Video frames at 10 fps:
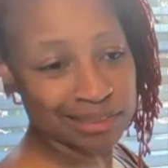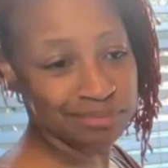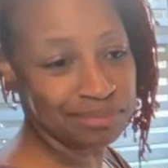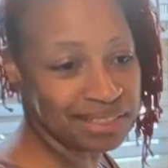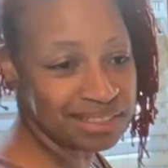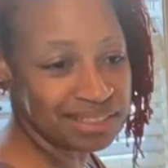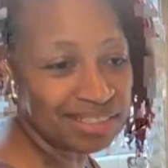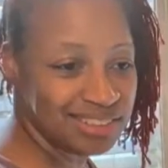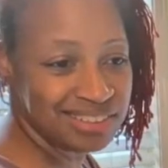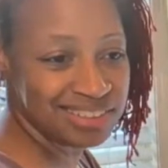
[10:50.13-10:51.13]
but it
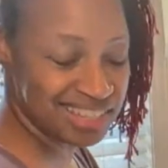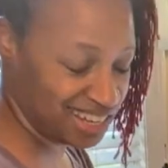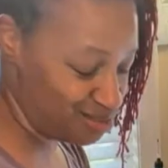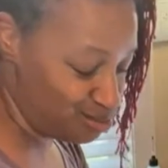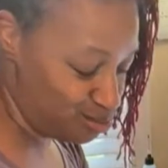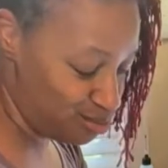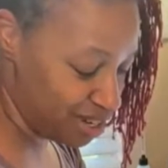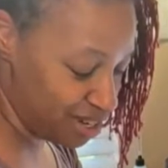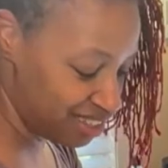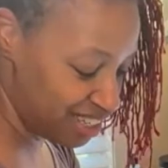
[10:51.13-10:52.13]
still looks kind of
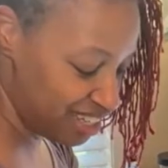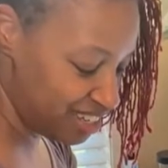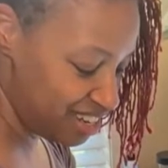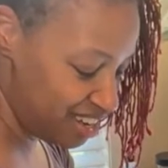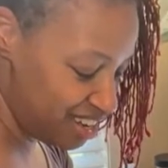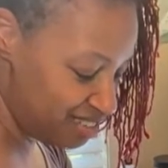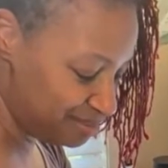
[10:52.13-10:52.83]
wrinkly in the